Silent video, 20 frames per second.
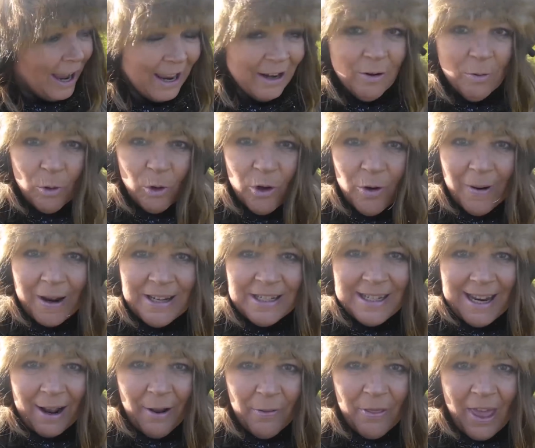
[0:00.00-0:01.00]
And I'm going to head
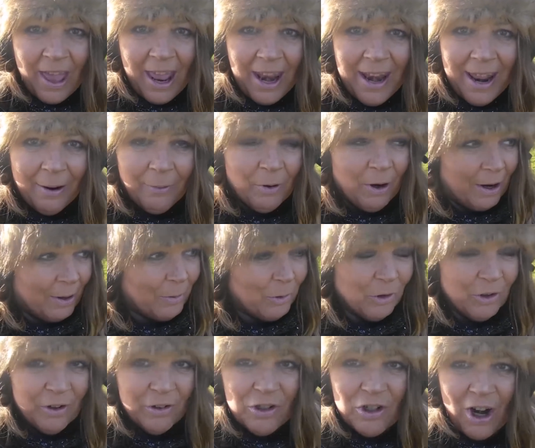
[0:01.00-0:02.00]
down there now and I'm
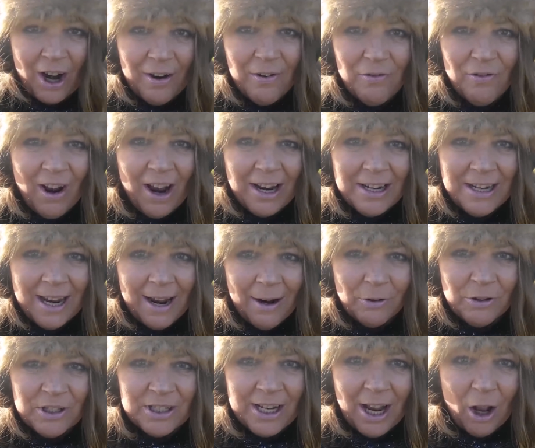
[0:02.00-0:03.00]
going to try and find out
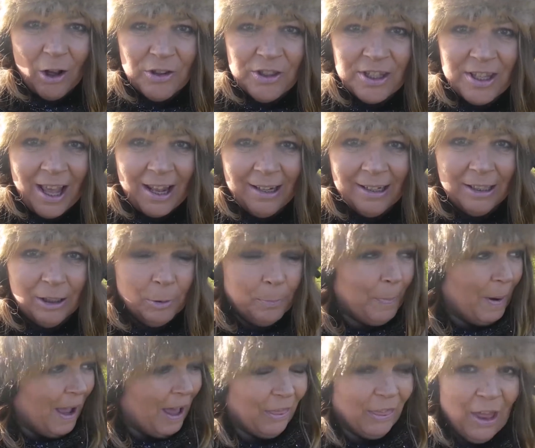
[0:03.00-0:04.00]
how to get onto that little
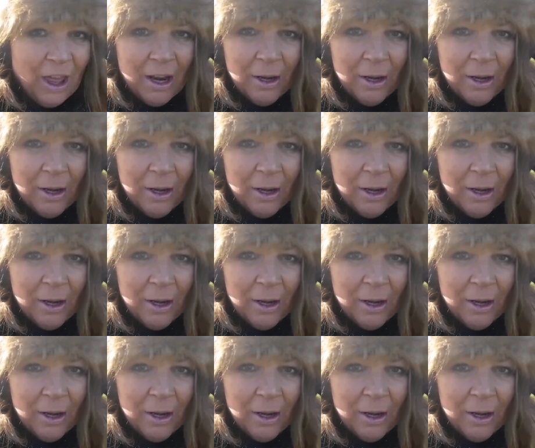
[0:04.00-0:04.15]
path,